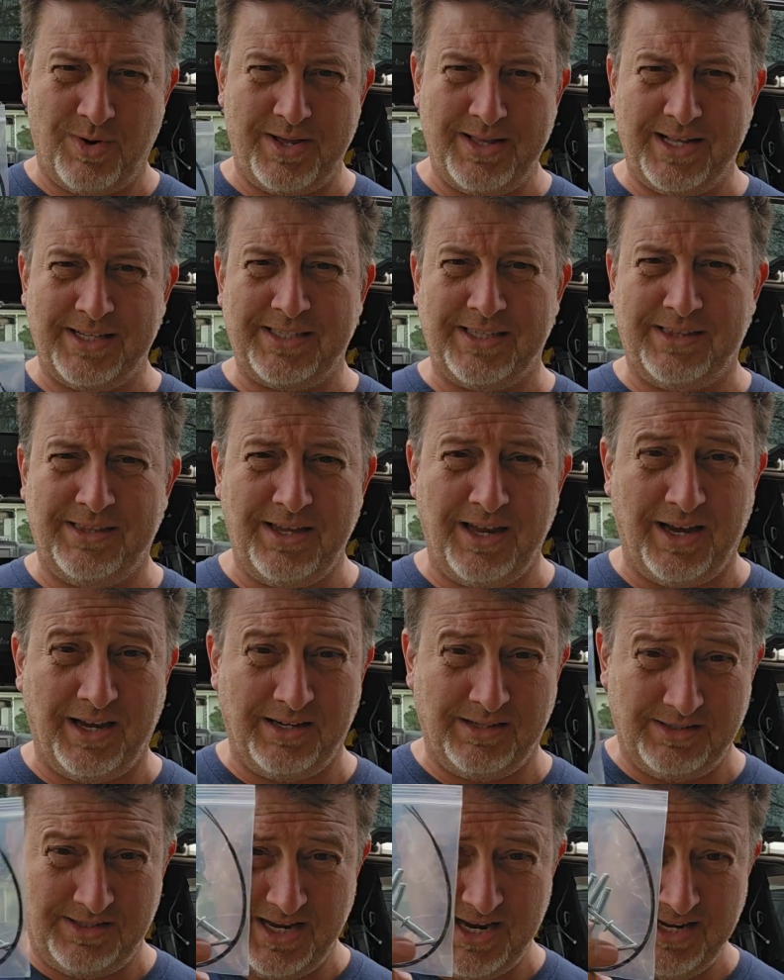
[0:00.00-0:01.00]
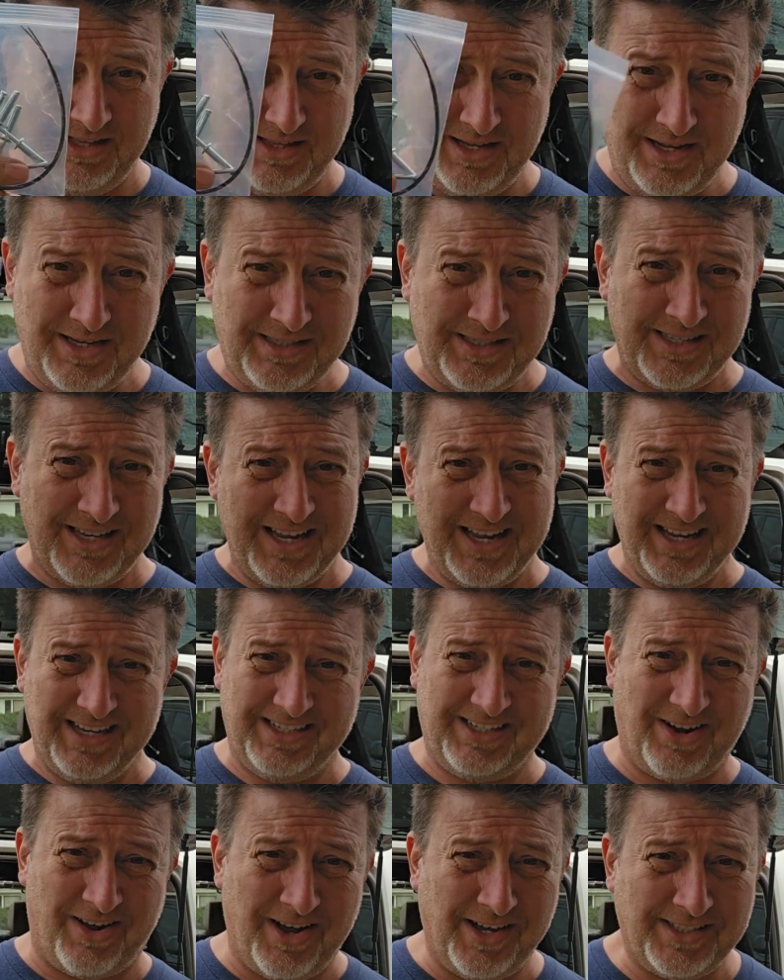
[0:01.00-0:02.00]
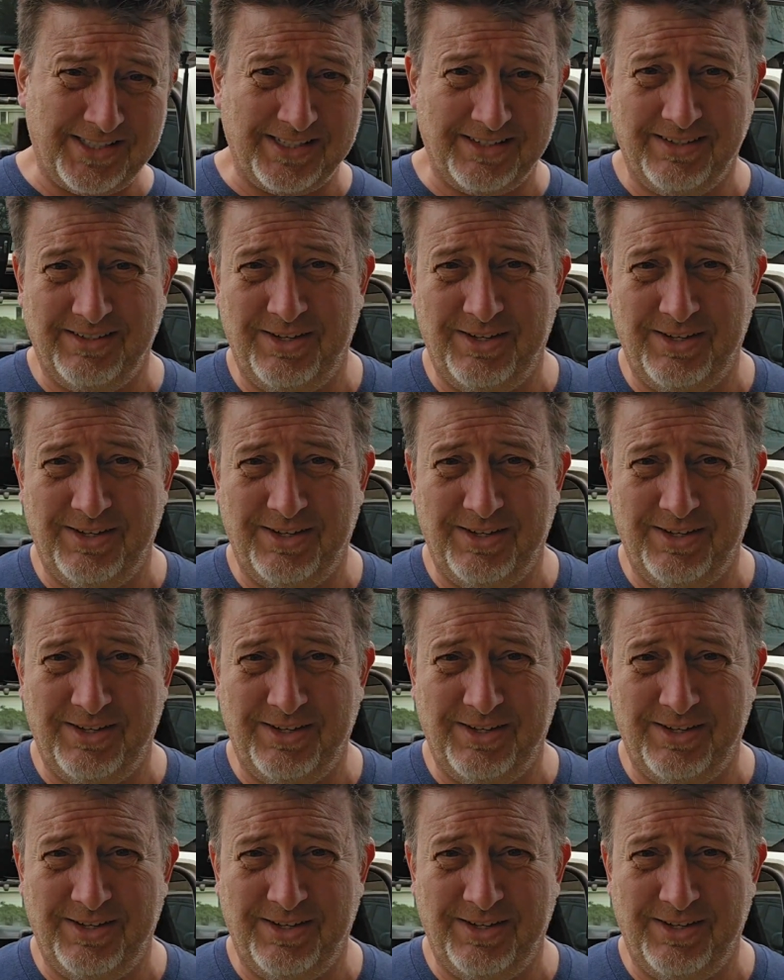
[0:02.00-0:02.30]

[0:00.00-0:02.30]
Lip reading: that's a thing. Take this, toss it.